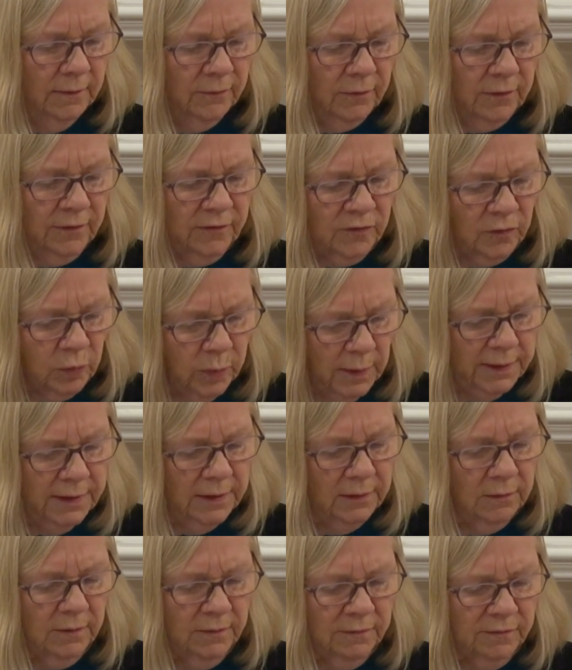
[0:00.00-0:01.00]
Verse
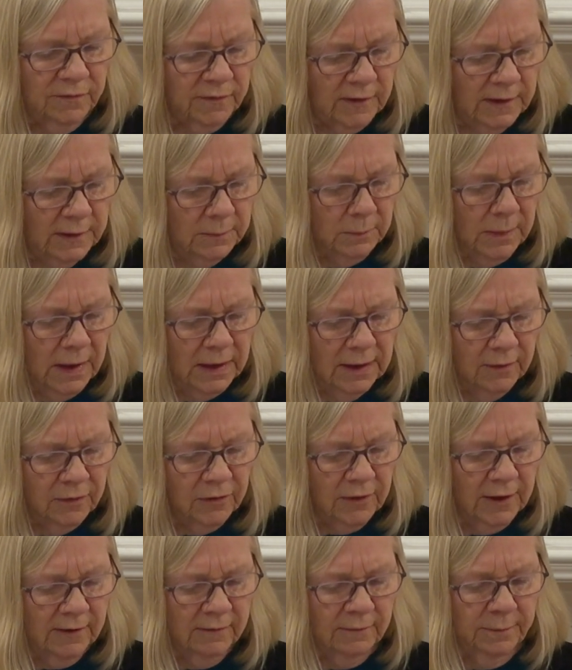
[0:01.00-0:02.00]
twenty, you have seen many
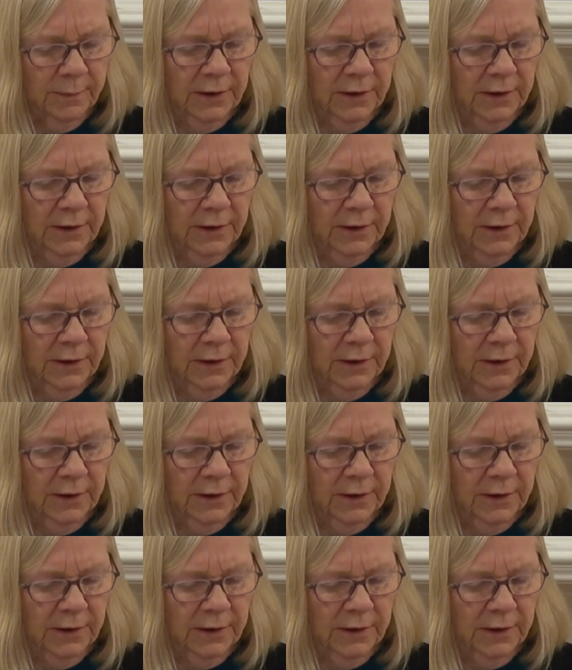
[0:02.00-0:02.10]
things,